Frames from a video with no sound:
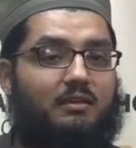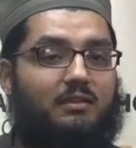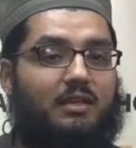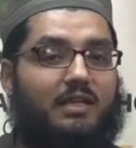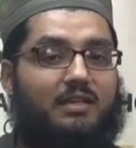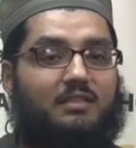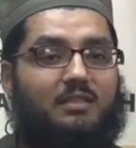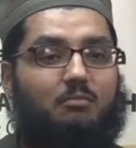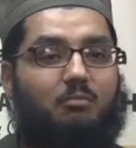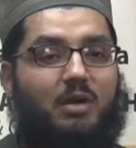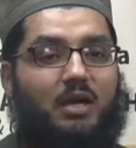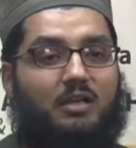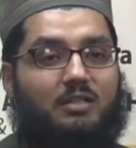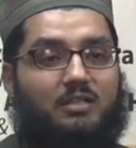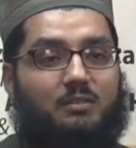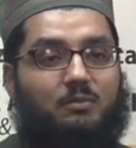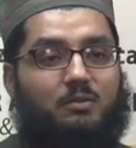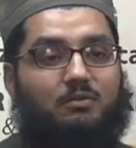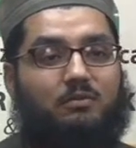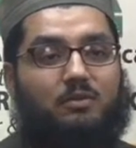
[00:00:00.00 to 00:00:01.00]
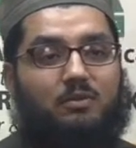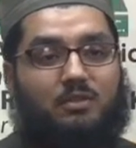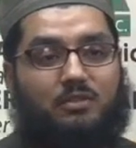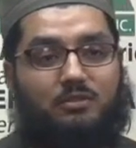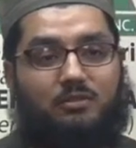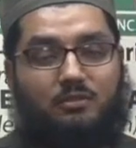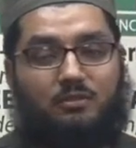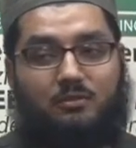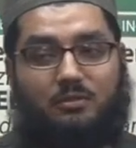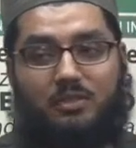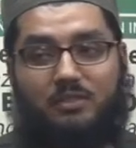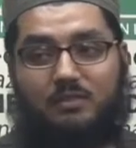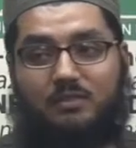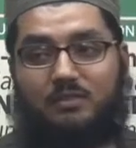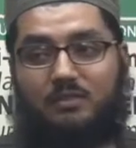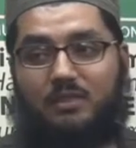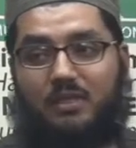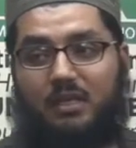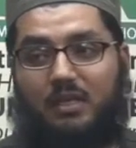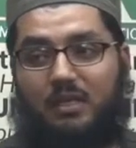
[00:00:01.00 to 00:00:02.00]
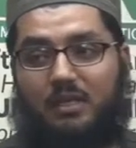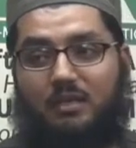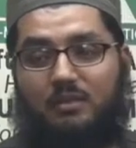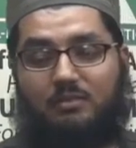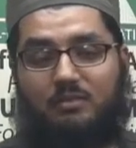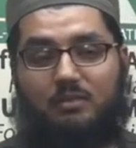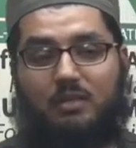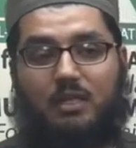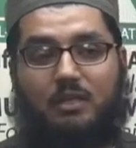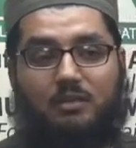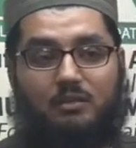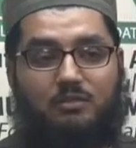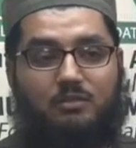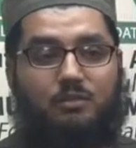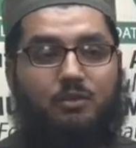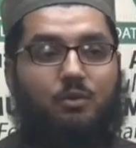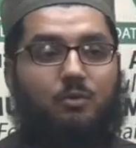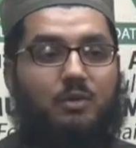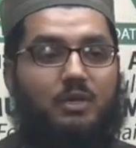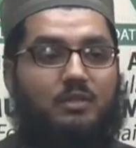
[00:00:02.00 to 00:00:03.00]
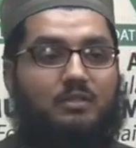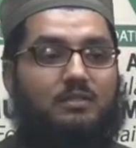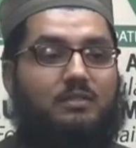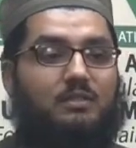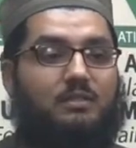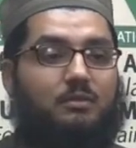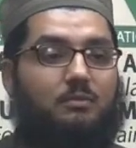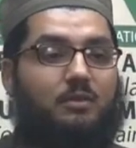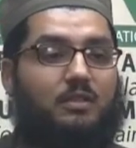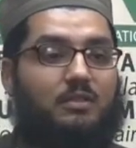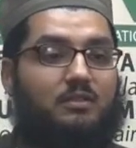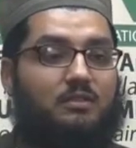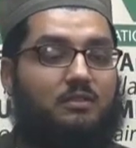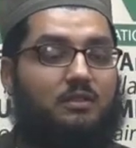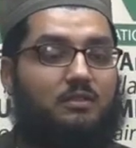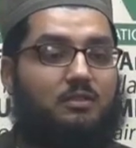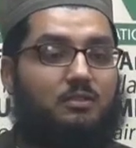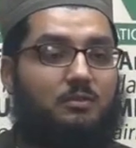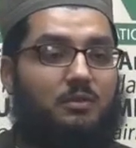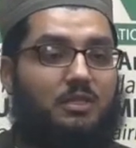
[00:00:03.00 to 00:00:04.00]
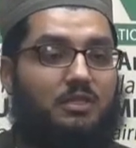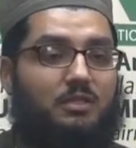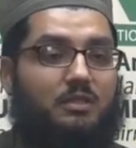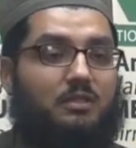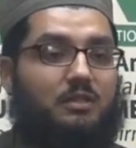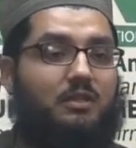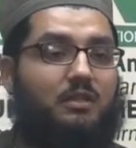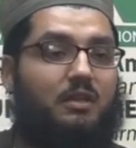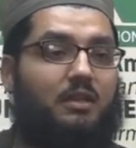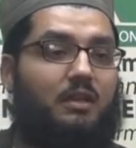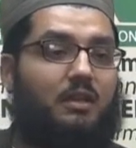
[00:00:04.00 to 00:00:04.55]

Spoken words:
That is impossible for us to do this. So let us know what is the situation.